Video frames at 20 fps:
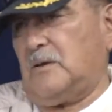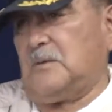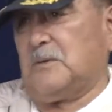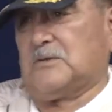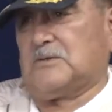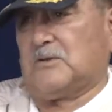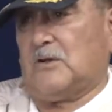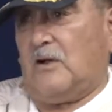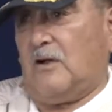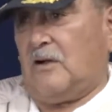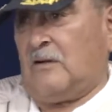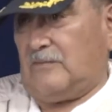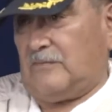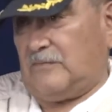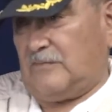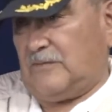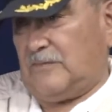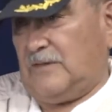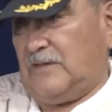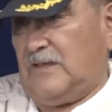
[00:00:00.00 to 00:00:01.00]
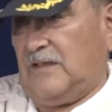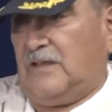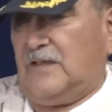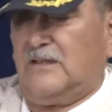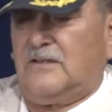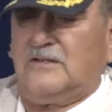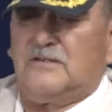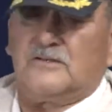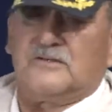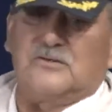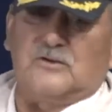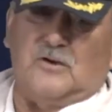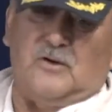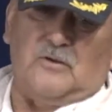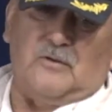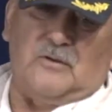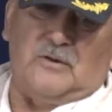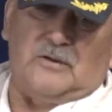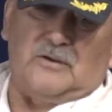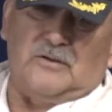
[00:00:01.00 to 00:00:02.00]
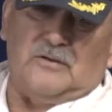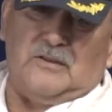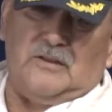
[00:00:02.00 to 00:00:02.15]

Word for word: he was off. So uh,